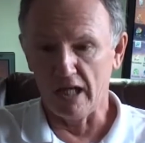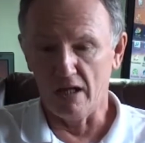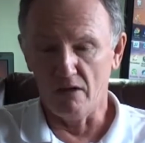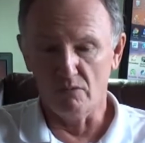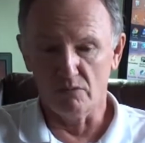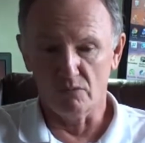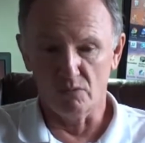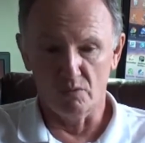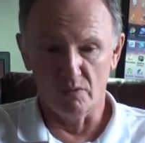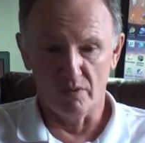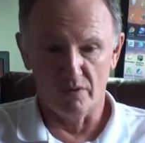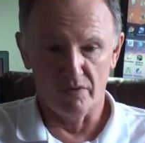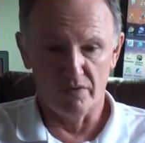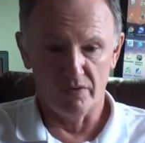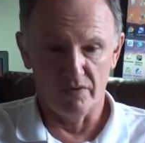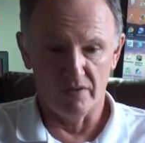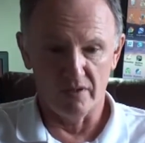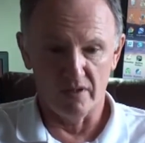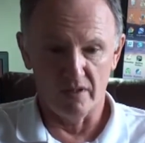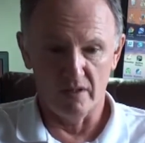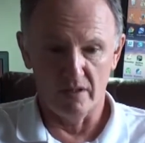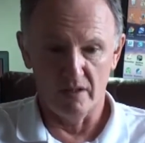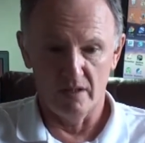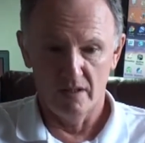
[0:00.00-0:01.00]
out with
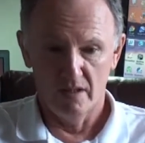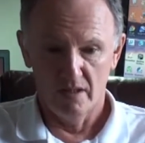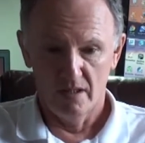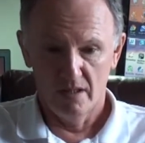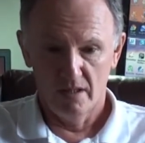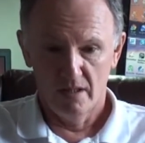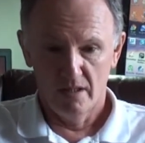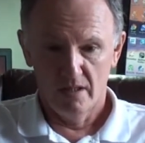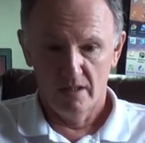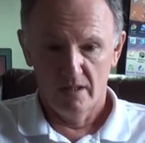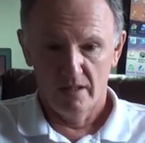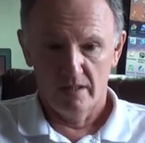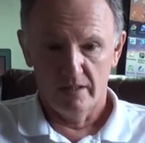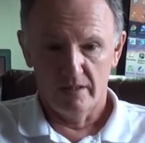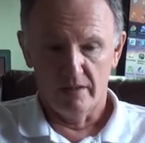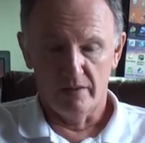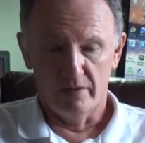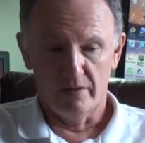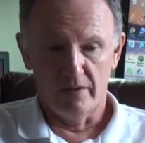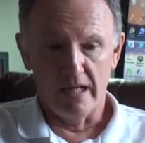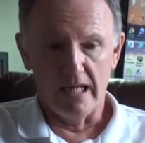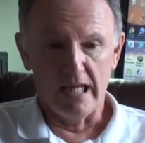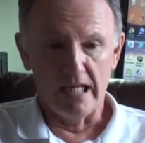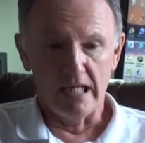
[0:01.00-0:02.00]

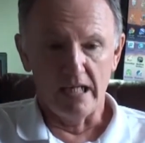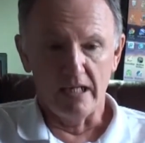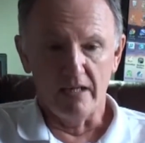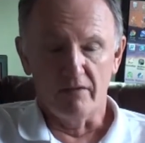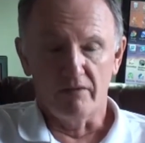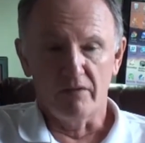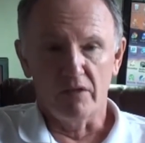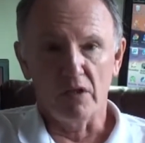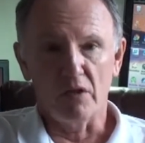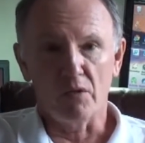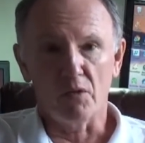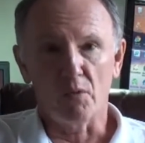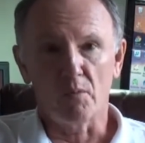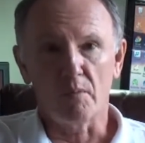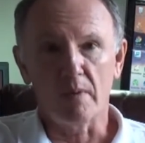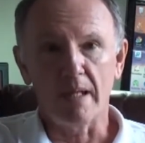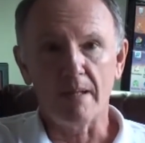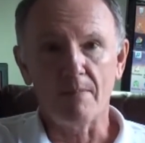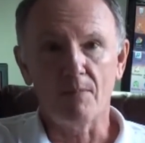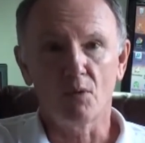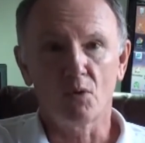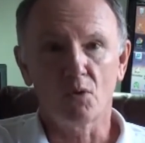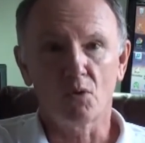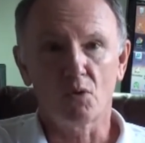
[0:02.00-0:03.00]
any of the other
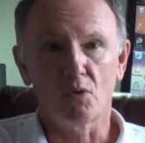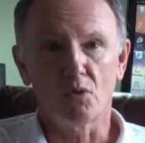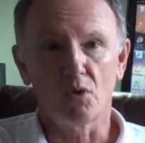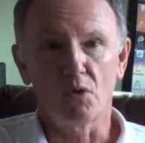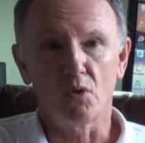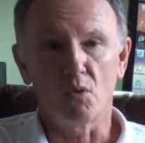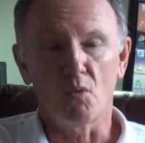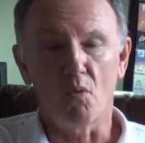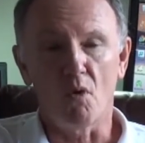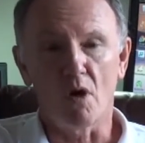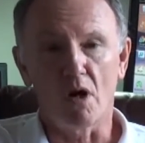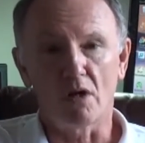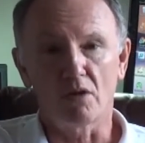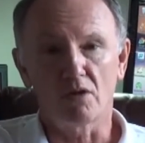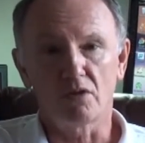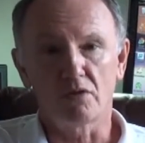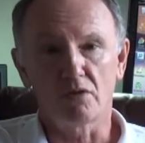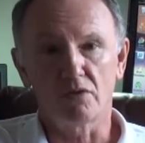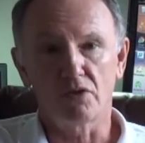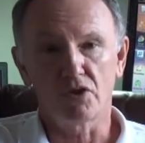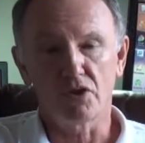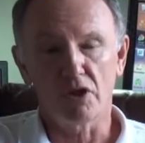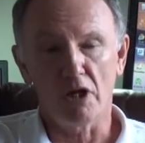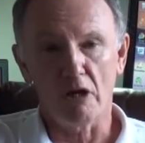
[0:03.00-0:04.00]
people who you wanted to
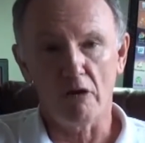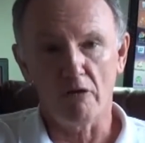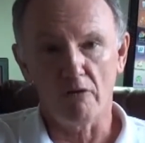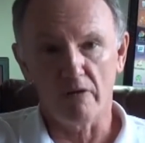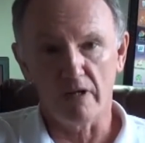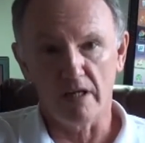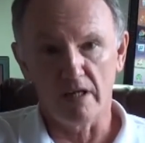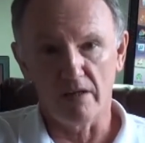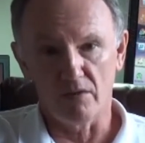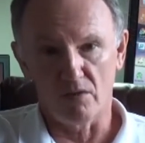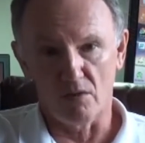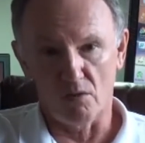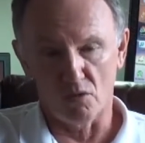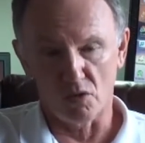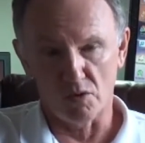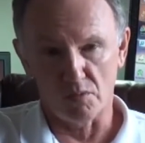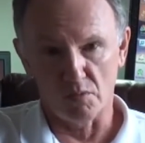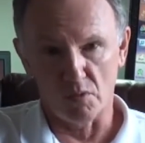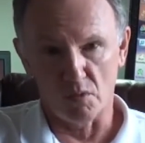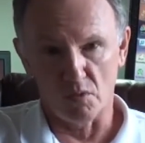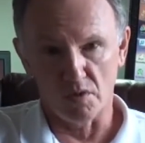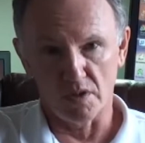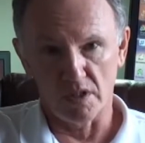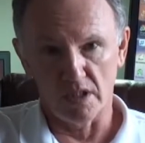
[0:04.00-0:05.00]
share in those
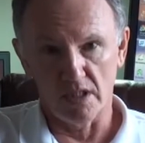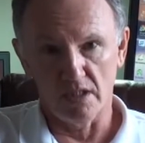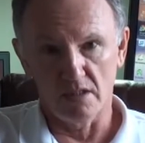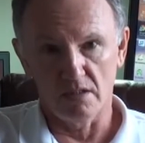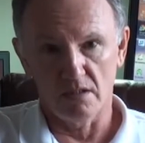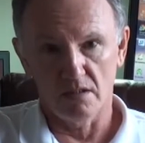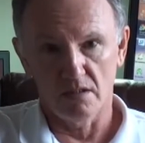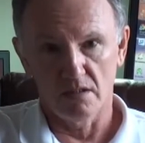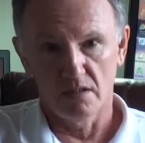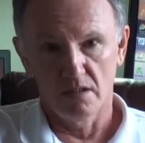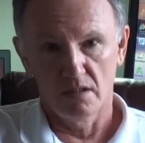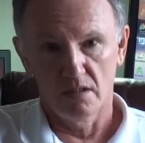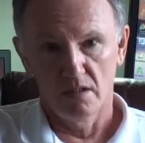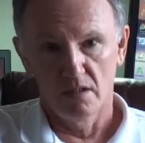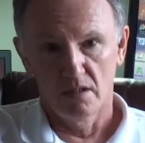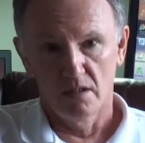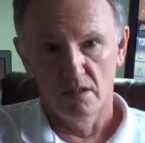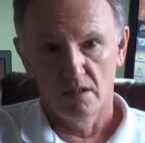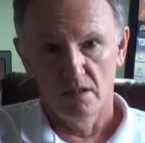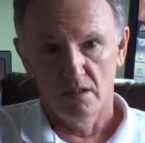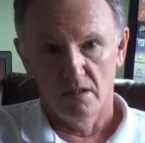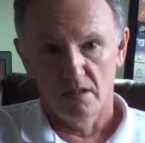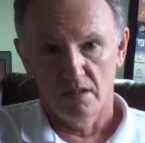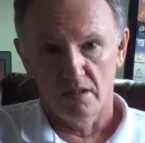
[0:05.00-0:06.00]
proceeds,
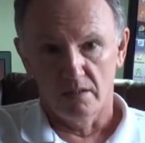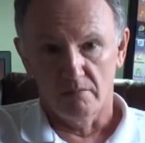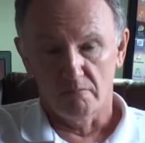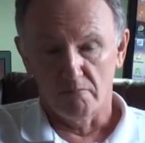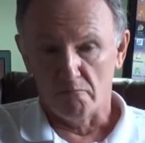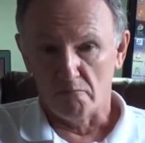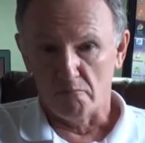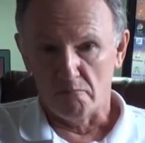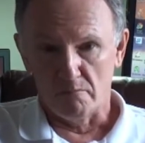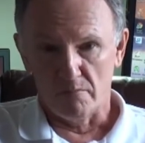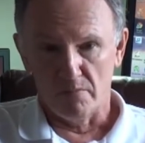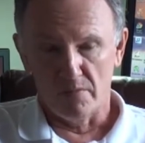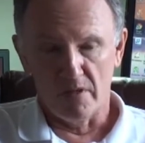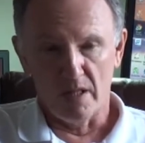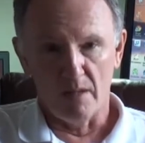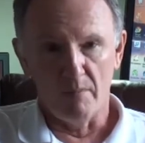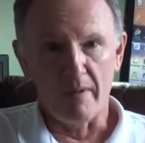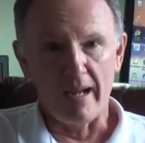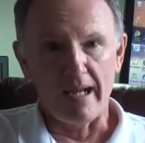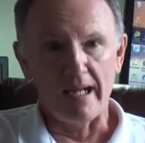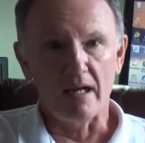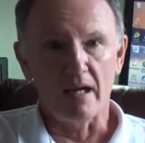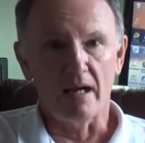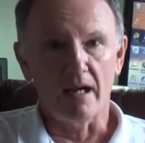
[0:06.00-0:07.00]
they
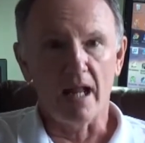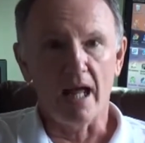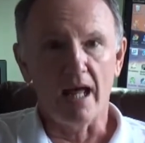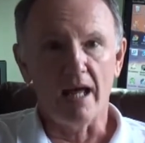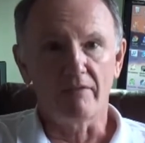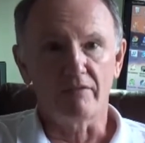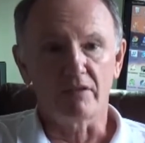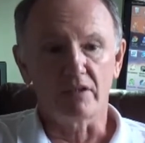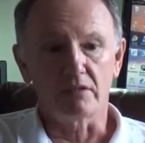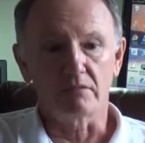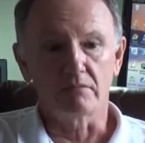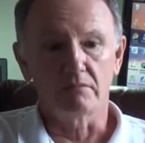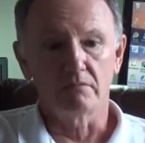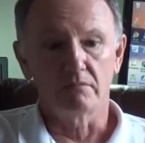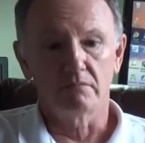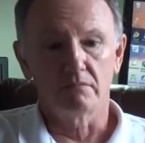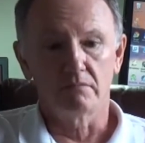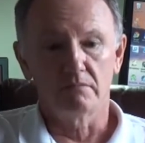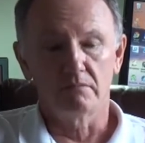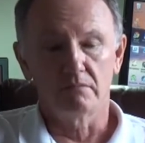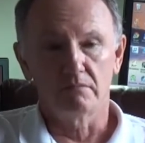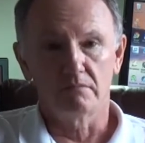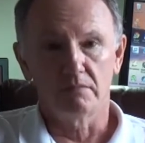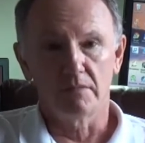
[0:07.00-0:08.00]
may not have it.
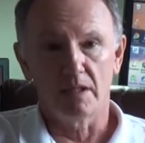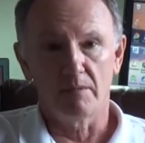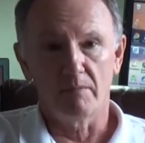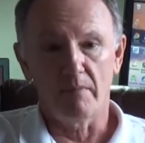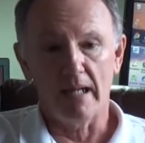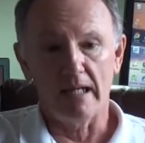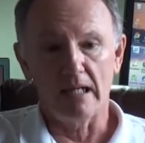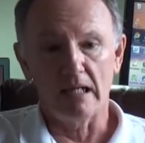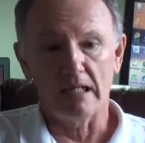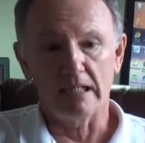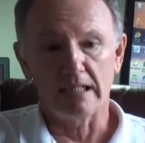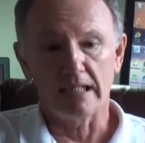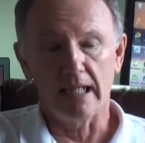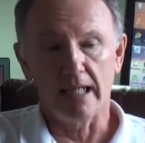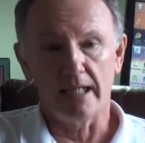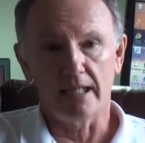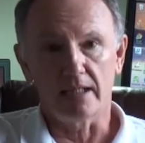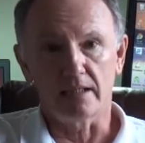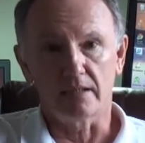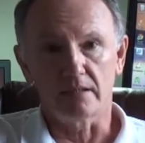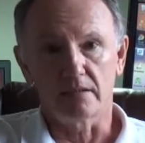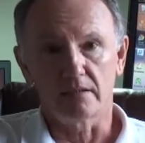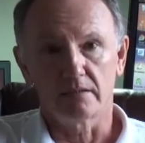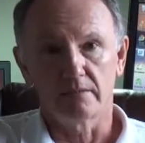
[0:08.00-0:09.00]
They may not get
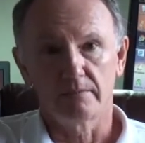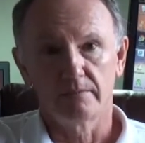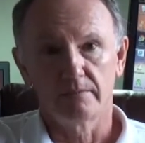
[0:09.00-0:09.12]
it.